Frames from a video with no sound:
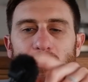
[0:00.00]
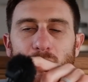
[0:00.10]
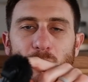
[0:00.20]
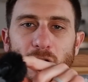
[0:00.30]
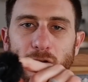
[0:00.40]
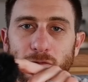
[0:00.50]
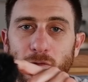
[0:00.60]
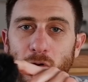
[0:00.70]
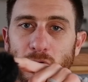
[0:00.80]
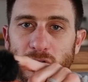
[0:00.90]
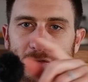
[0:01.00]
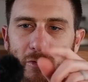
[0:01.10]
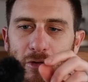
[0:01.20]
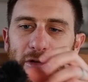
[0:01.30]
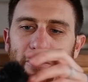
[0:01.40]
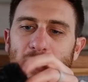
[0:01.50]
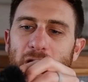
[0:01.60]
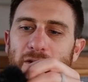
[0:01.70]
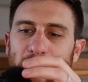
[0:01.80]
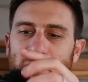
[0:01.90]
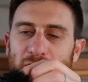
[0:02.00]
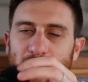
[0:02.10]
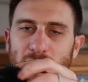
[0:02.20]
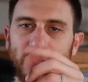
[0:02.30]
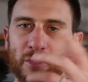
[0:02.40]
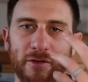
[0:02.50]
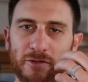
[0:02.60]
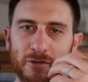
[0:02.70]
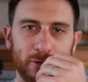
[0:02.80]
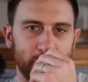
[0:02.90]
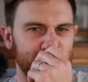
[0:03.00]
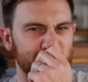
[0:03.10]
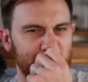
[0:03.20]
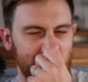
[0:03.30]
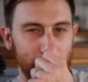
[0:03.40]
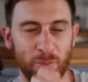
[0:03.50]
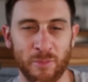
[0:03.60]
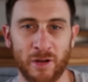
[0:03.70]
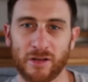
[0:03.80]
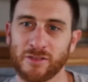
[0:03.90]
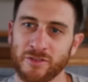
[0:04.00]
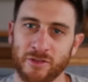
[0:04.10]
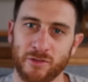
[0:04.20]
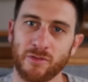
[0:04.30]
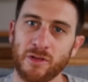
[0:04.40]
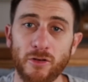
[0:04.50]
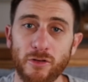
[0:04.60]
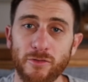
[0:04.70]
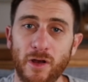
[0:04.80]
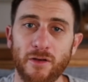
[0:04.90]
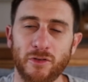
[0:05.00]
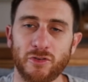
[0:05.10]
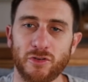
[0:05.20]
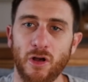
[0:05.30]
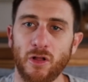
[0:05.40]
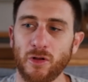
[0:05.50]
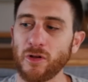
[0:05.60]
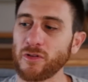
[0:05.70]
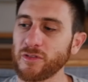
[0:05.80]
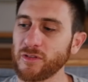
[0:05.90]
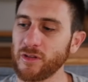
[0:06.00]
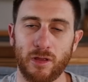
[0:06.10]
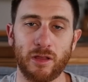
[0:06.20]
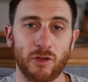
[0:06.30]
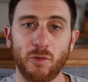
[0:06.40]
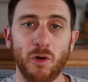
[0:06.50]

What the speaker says: The microphone is $25, and these little muffs are a couple bucks. So under $500, and the